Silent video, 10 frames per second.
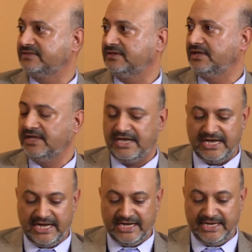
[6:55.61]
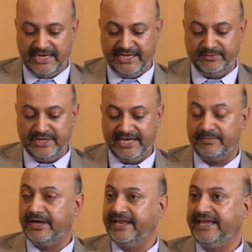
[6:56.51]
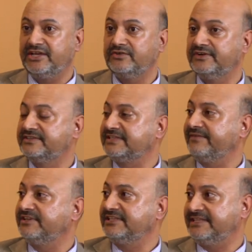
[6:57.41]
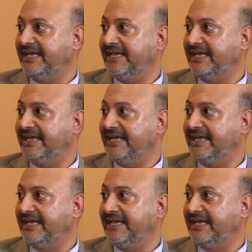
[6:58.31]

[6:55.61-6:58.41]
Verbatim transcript: Okay, okay. Uh, and we had about 870